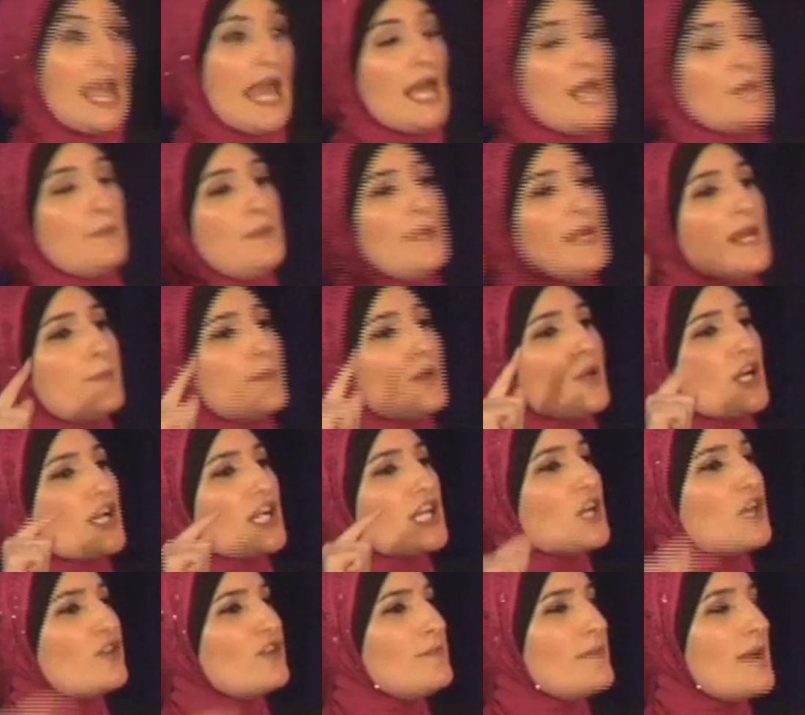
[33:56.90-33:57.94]
And people are
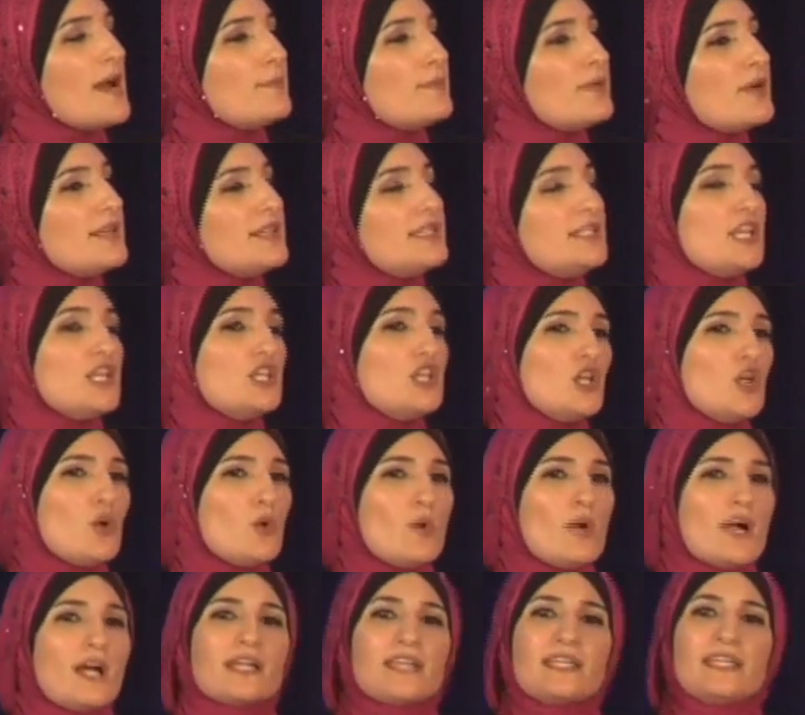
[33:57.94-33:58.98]
going to remember and say, you know
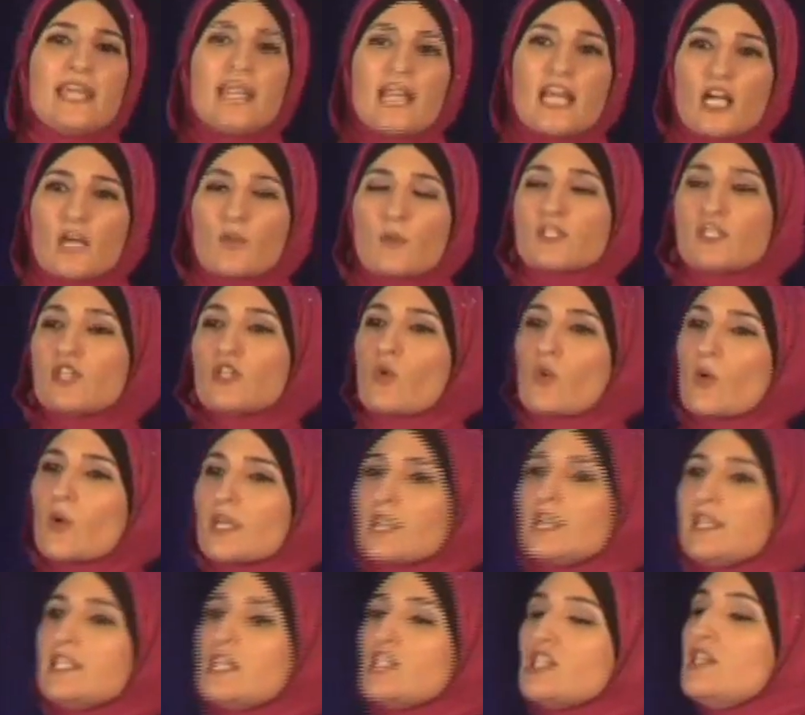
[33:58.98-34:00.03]
what? CAIR was an
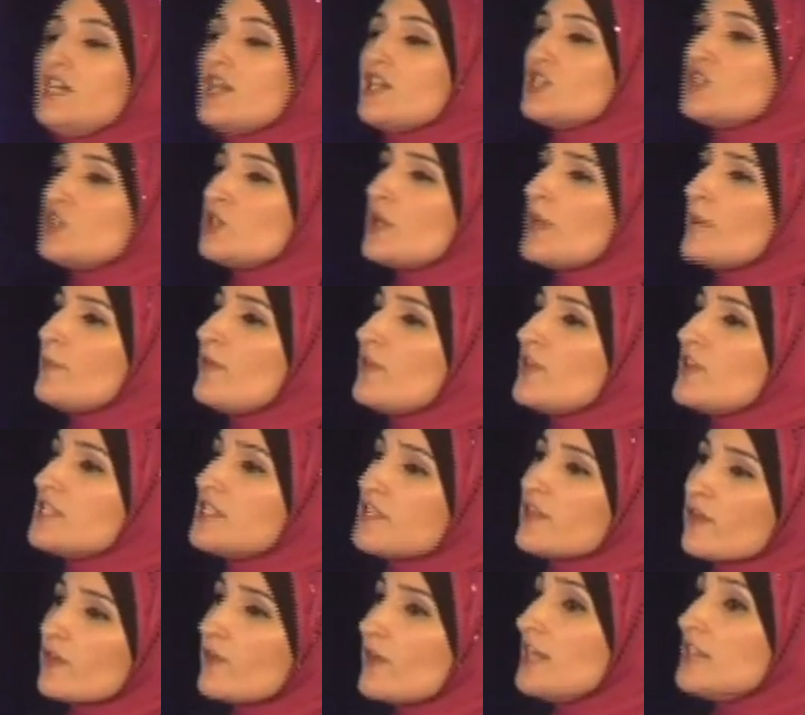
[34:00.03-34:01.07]
organization that stood up for the
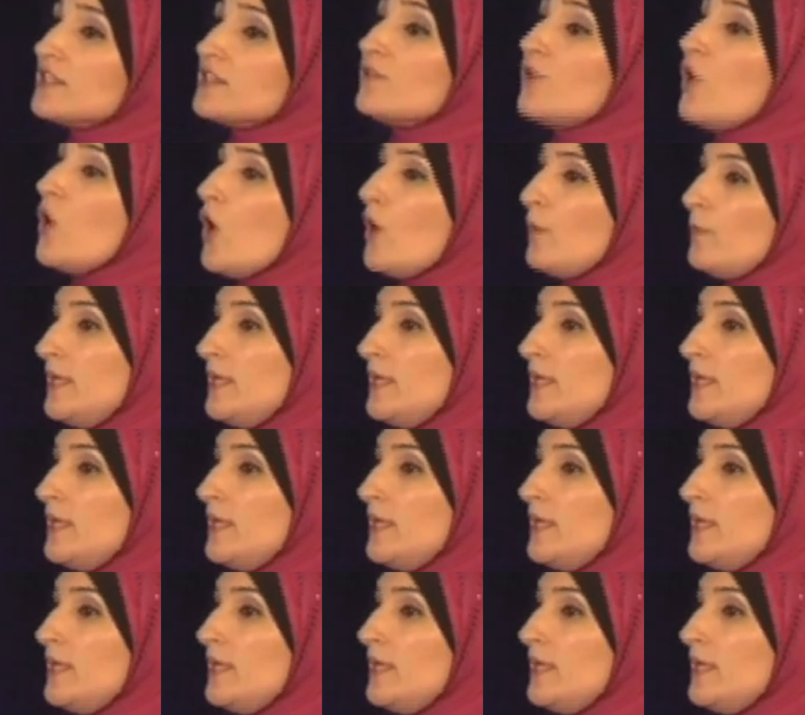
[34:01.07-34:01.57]
civil rights of all